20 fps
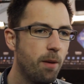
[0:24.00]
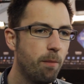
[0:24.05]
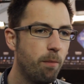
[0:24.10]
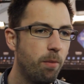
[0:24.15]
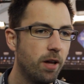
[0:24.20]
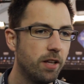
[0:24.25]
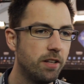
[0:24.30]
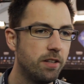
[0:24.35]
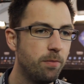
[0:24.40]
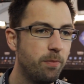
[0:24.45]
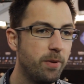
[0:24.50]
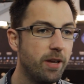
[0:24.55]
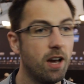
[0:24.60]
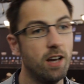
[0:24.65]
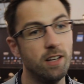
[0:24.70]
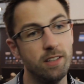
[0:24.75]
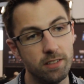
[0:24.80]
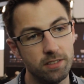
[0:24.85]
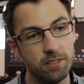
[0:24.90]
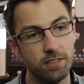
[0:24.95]
But
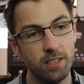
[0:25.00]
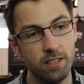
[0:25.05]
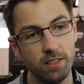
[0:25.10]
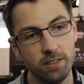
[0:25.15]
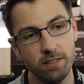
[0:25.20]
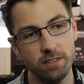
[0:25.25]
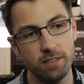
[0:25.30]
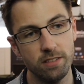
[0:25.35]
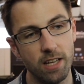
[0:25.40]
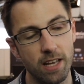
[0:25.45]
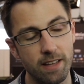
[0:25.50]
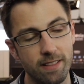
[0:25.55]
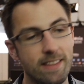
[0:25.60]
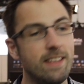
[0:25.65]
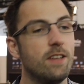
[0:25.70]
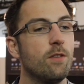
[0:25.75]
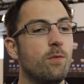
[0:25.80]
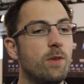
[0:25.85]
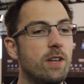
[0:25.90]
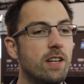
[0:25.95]
behind the scenes at
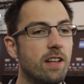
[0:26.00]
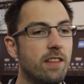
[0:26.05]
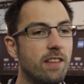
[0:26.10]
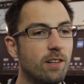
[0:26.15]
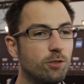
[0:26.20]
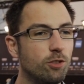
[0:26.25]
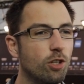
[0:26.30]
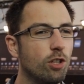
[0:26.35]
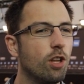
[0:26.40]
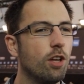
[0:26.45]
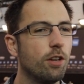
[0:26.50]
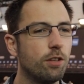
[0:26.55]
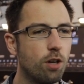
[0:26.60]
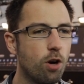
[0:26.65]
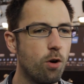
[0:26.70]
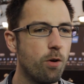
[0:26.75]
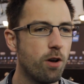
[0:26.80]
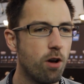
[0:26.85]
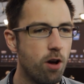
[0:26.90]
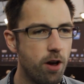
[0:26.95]
the arena, there's a lot
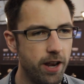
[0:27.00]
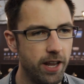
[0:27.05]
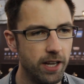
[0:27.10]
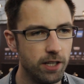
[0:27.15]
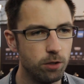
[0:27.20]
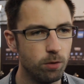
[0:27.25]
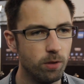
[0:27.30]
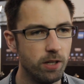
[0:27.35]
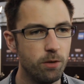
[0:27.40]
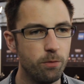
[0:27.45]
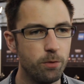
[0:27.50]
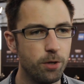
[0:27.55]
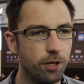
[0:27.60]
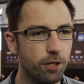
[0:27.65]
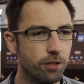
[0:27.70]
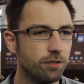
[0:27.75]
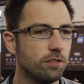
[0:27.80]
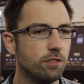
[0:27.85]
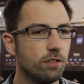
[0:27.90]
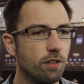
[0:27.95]
going on actually
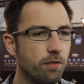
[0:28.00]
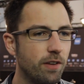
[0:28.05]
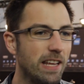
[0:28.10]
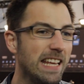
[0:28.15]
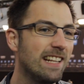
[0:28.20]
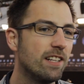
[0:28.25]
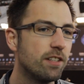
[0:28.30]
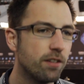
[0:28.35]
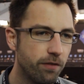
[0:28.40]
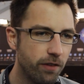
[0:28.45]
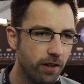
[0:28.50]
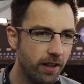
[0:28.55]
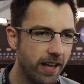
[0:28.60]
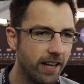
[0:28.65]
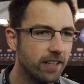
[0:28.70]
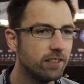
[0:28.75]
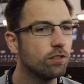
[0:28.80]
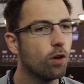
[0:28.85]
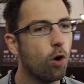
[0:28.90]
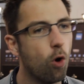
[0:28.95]
rehearsals of interval
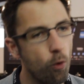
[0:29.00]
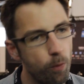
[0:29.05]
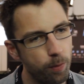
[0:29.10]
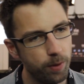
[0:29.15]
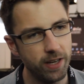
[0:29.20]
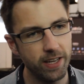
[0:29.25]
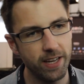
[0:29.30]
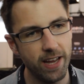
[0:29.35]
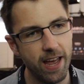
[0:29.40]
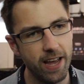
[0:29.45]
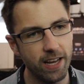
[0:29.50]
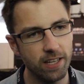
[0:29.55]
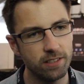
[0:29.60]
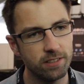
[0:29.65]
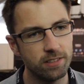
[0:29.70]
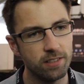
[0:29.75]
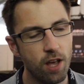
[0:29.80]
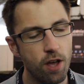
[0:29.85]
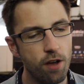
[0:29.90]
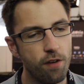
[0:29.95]
acts, opening
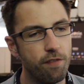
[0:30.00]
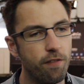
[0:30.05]
acts,